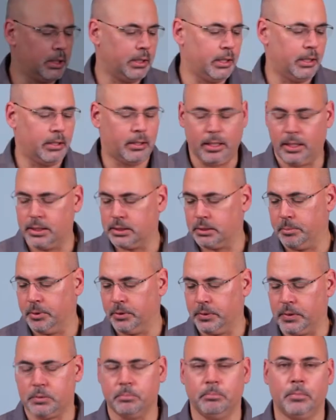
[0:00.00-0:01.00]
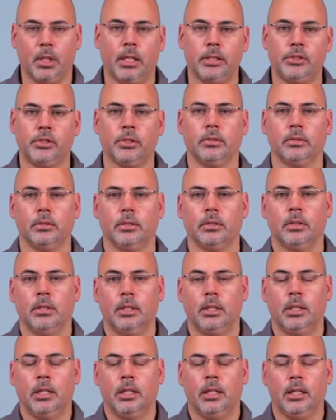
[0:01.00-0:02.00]
neat things about this modular
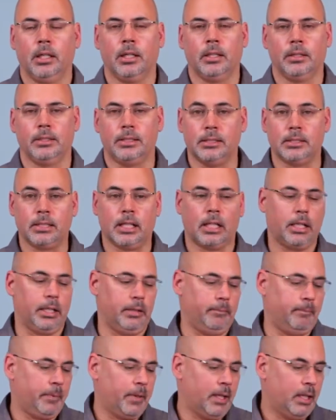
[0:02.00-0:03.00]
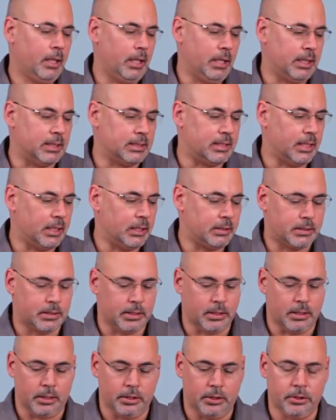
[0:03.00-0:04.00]
design is that
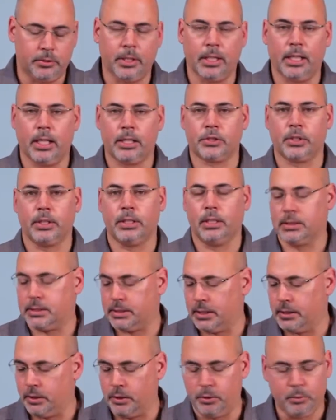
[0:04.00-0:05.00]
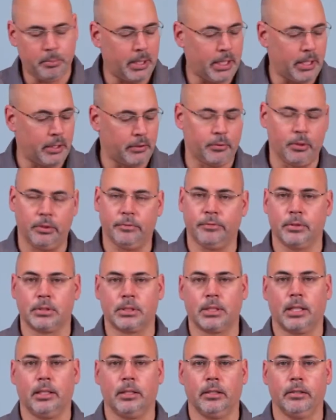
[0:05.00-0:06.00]
you can actually, let's say that you buy a 3-foot
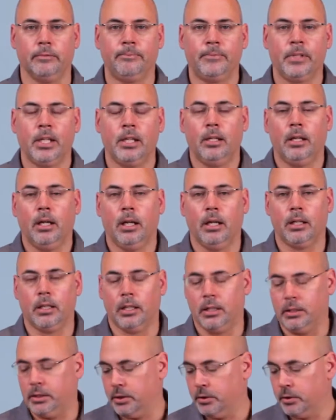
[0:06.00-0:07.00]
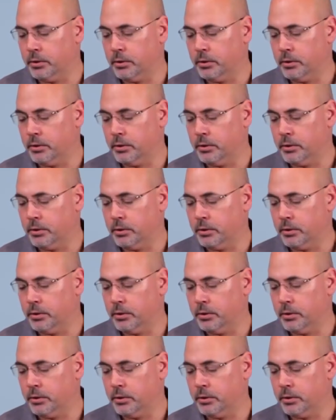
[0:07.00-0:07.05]
slider, you'll